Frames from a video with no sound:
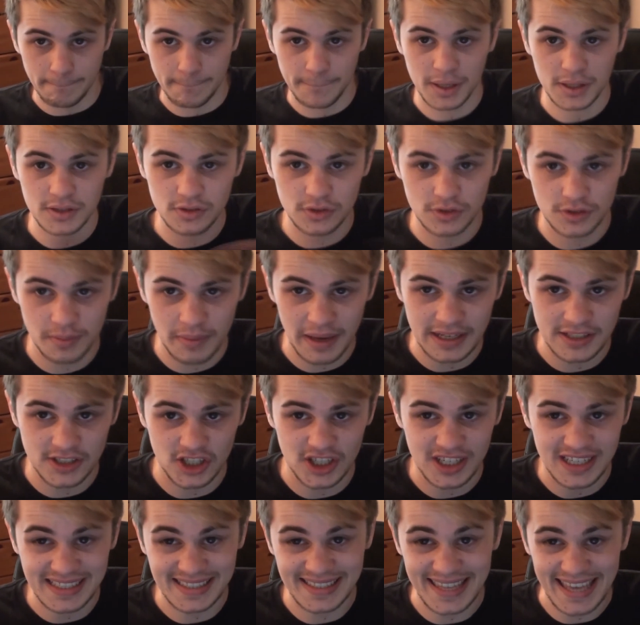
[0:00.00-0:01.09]
Puzzle
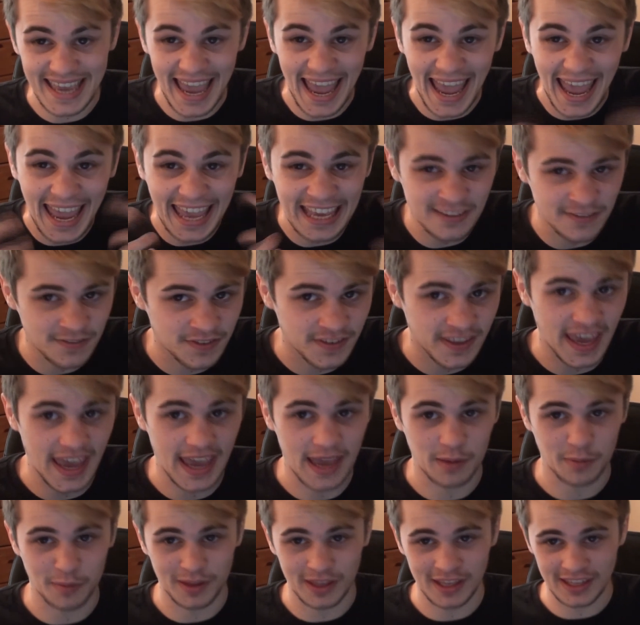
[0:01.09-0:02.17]
Dimension is the eighth
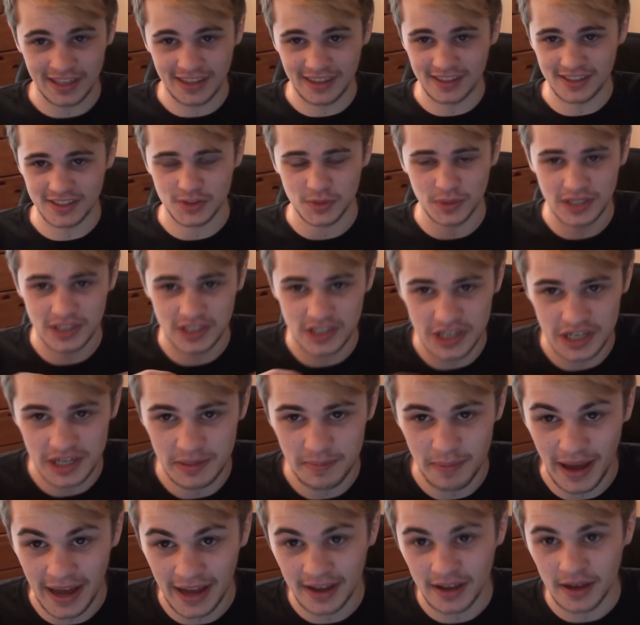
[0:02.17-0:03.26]
game in the Swedish
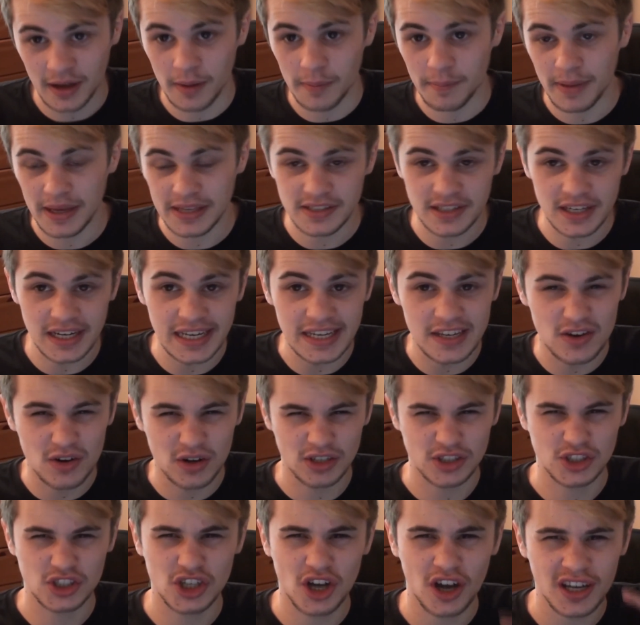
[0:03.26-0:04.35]
indie pack. Basically you're
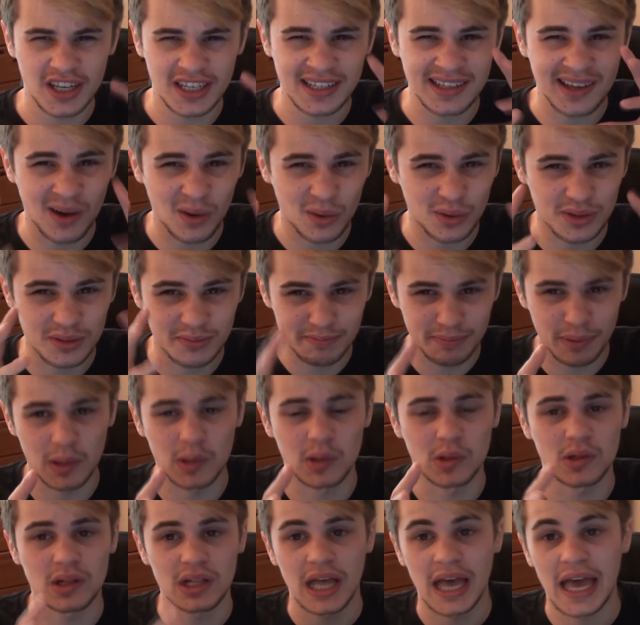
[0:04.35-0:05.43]
a giant golden
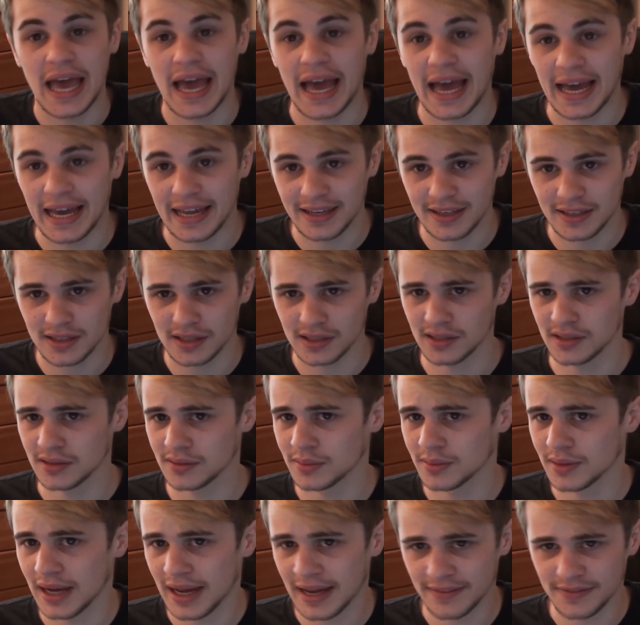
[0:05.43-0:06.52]
ball and
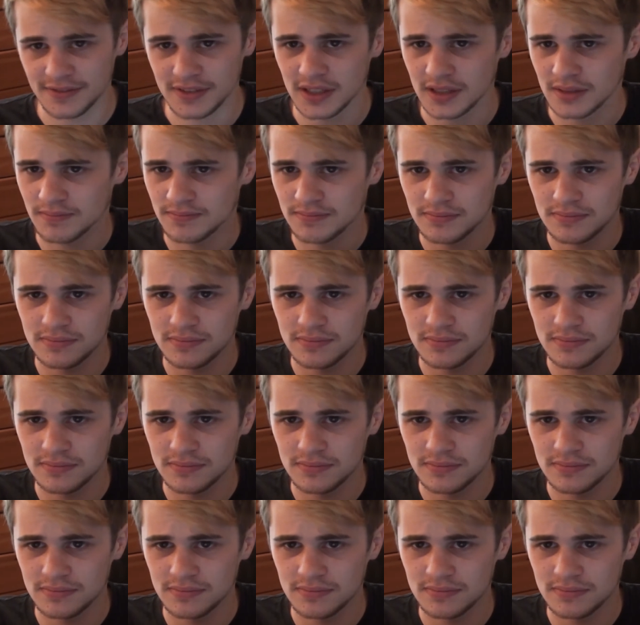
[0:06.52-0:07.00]
you have to